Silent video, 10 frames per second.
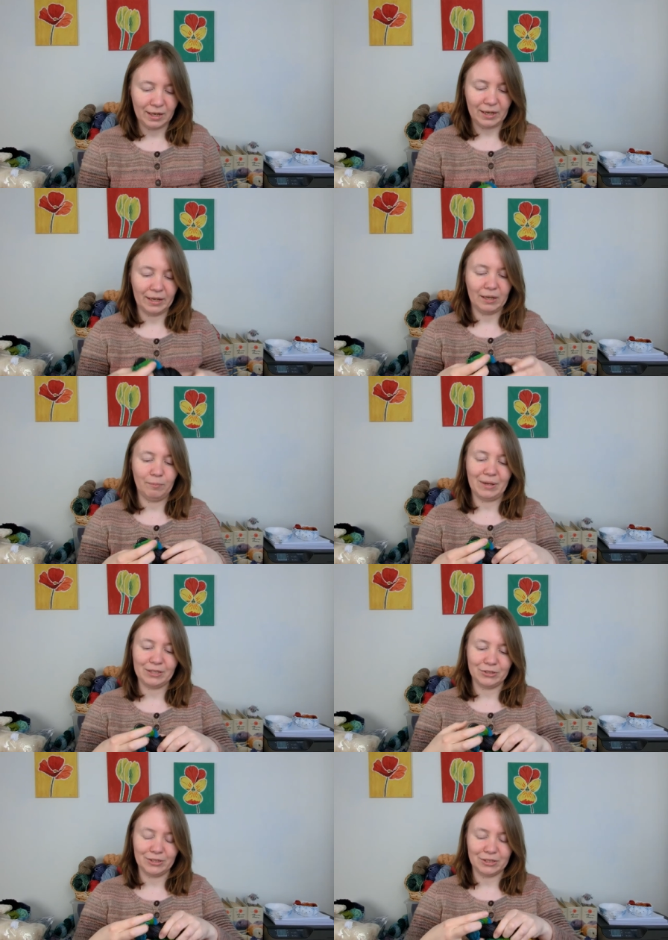I
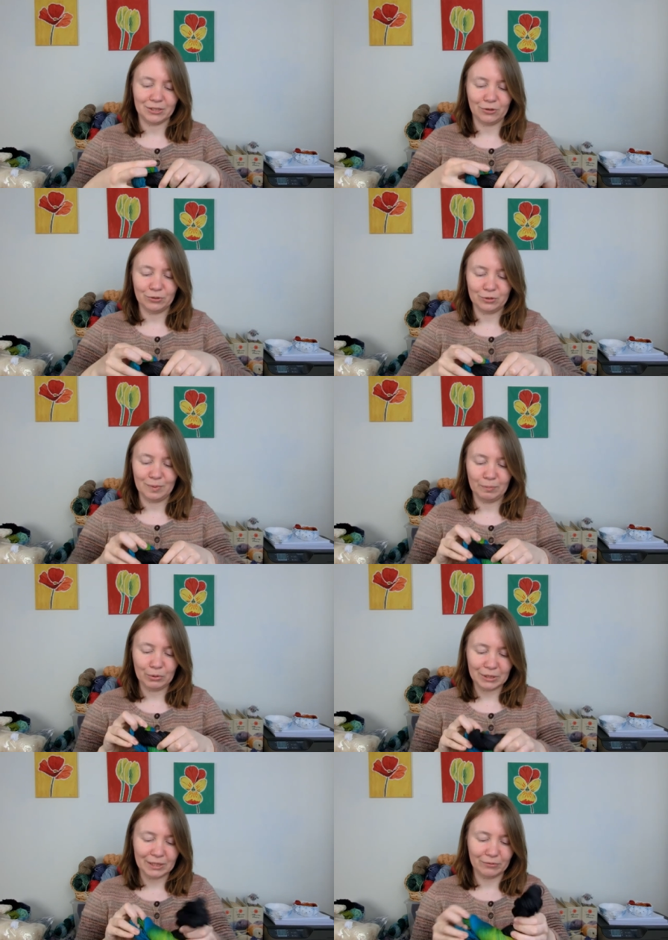imagine it's going to be
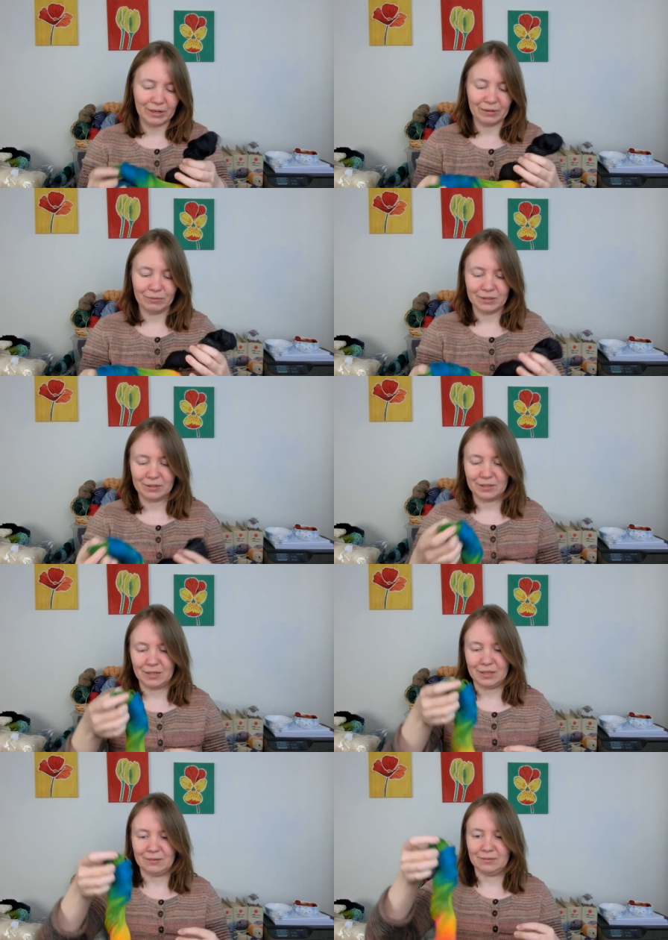mostly gray with uh,
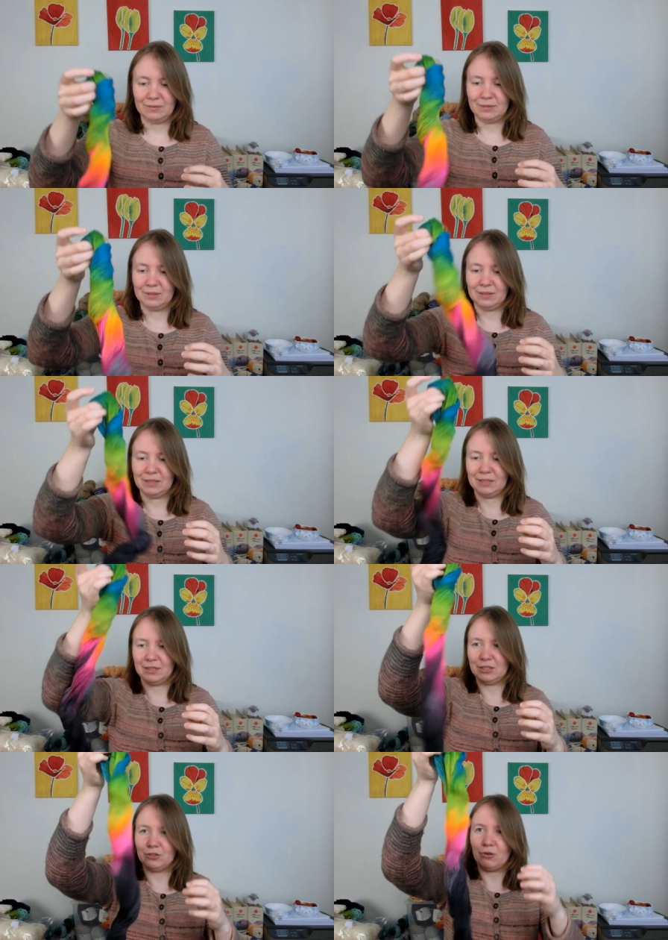this
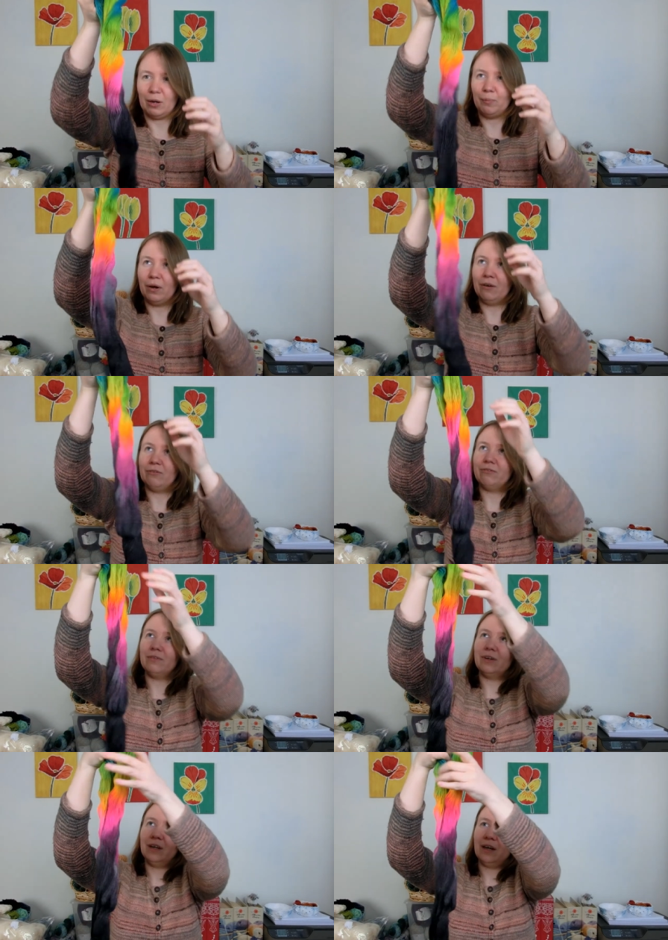stripe of
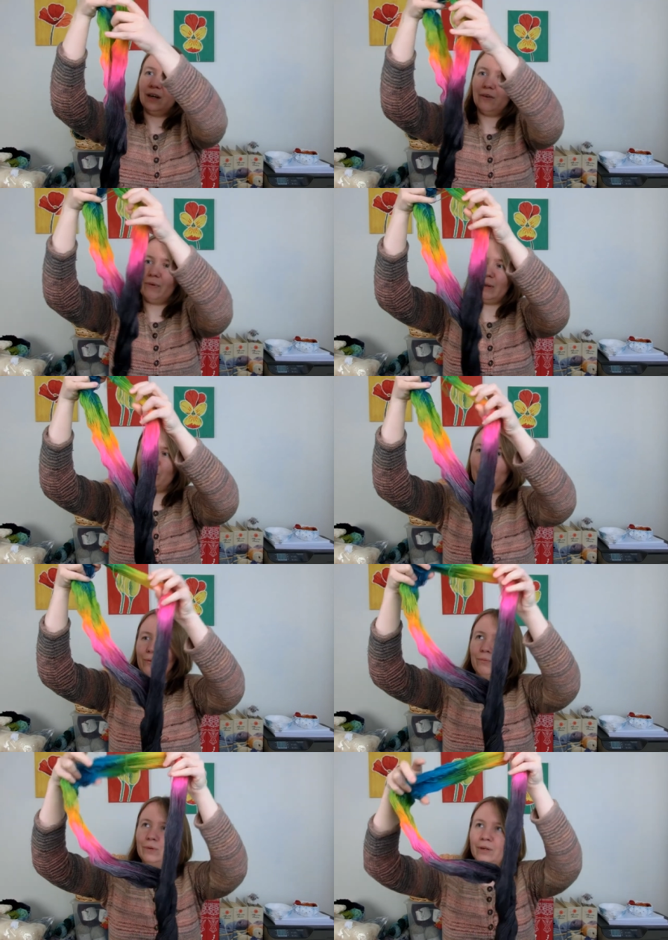a
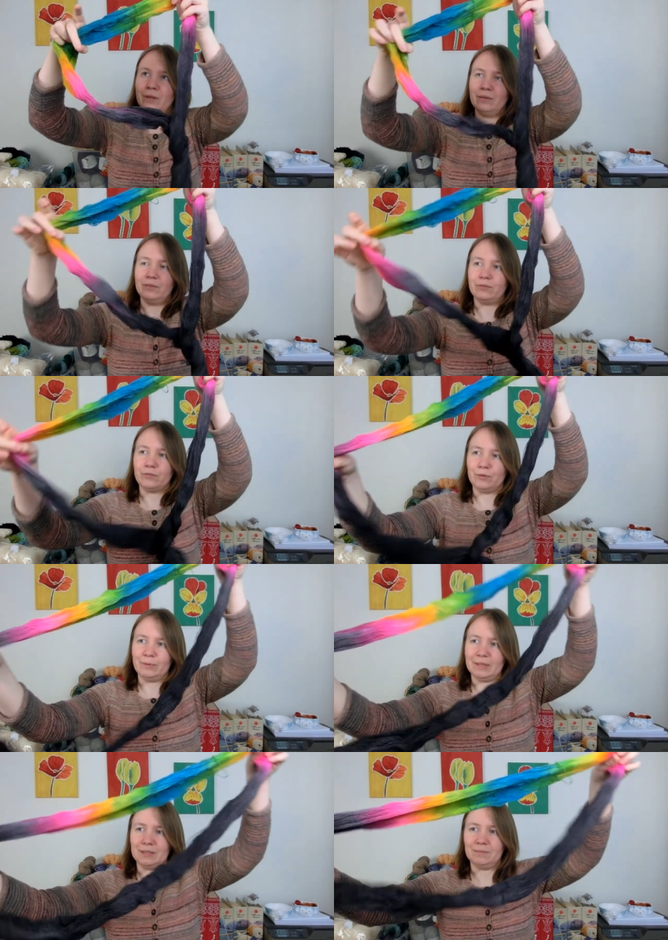rainbow through
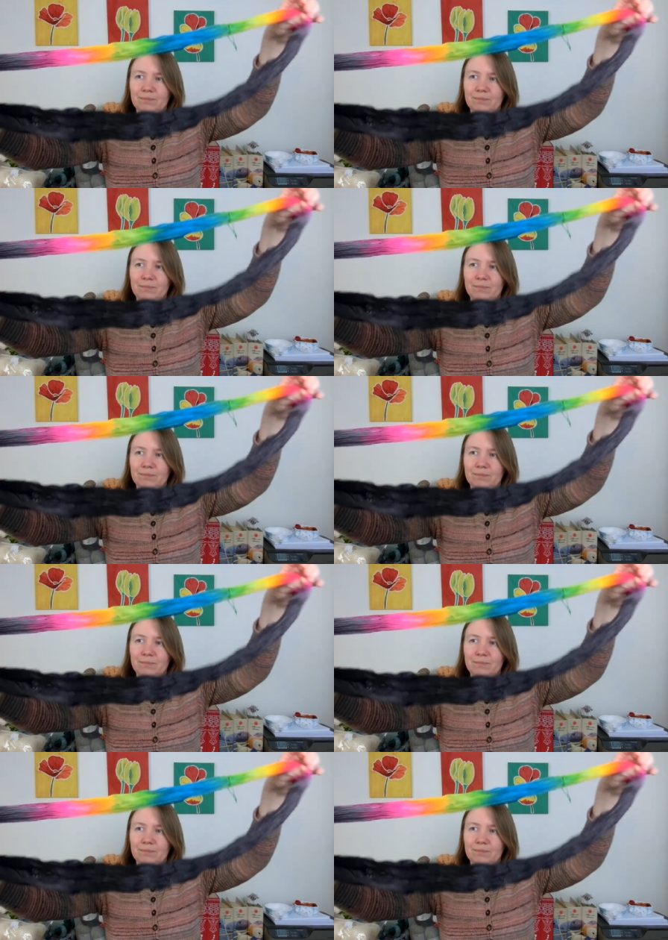it